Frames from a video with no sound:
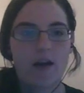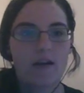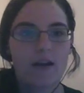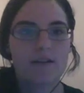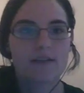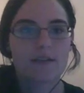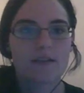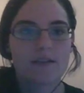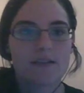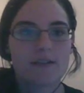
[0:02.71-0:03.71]
All right.
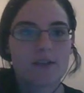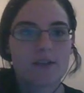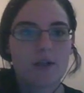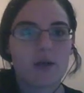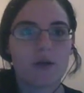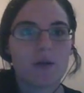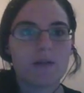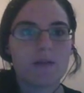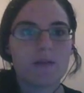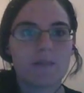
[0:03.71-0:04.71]

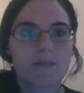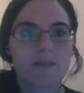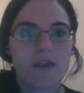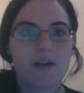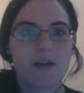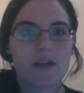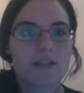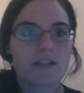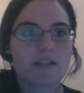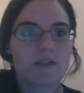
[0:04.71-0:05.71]
So we're gonna
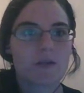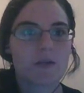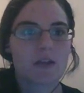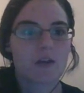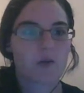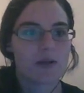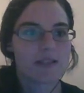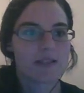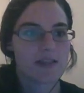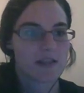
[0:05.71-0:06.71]
do the
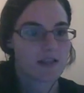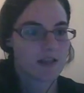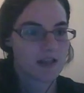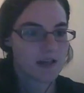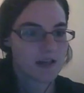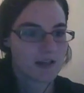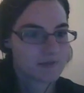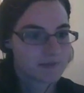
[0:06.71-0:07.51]
quizzy thingy.